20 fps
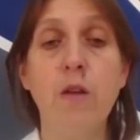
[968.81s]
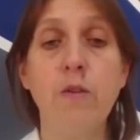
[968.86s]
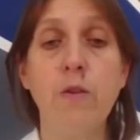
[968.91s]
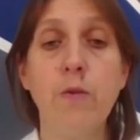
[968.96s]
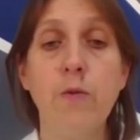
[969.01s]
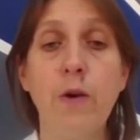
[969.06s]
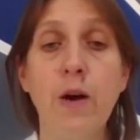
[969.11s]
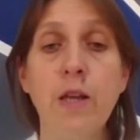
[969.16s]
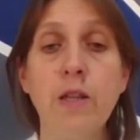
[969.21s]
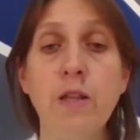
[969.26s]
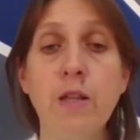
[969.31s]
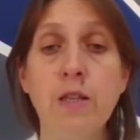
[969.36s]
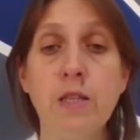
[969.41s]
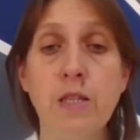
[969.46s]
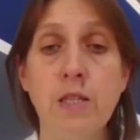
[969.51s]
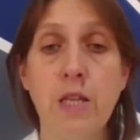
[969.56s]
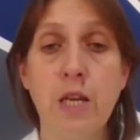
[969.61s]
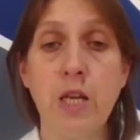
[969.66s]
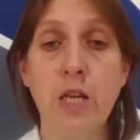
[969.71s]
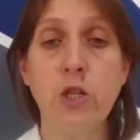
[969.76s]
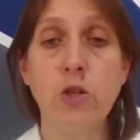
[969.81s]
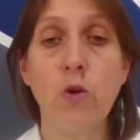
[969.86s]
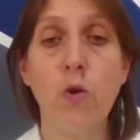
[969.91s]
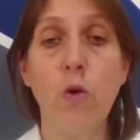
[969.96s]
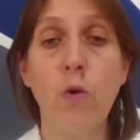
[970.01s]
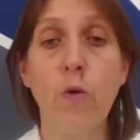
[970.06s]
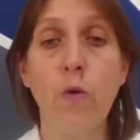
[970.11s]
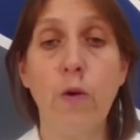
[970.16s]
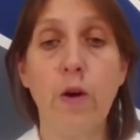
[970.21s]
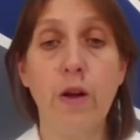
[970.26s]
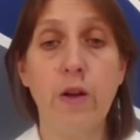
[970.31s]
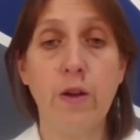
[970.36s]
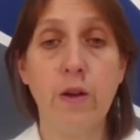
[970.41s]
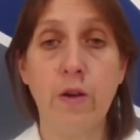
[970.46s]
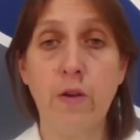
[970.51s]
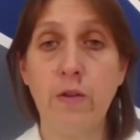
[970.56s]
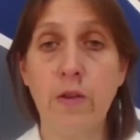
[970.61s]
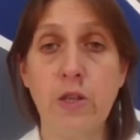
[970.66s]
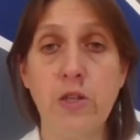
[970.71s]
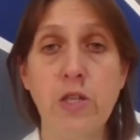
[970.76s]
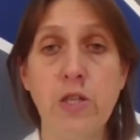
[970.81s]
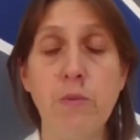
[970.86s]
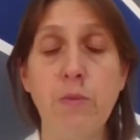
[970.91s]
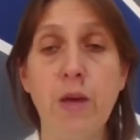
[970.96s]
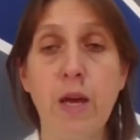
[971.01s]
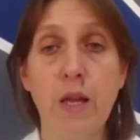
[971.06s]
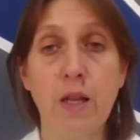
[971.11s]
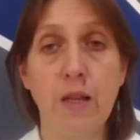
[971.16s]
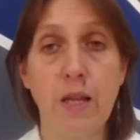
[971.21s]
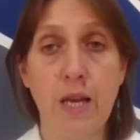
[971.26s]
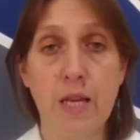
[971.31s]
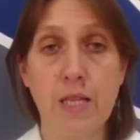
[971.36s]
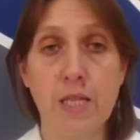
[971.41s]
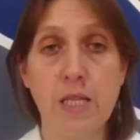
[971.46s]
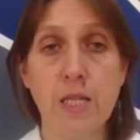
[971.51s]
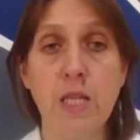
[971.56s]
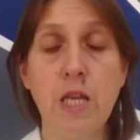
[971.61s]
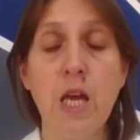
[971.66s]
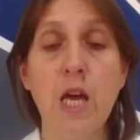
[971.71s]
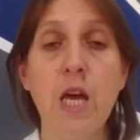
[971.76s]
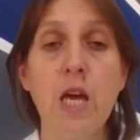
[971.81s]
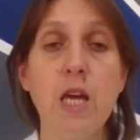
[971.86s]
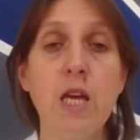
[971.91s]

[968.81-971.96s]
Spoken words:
The final stage of the TBL lesson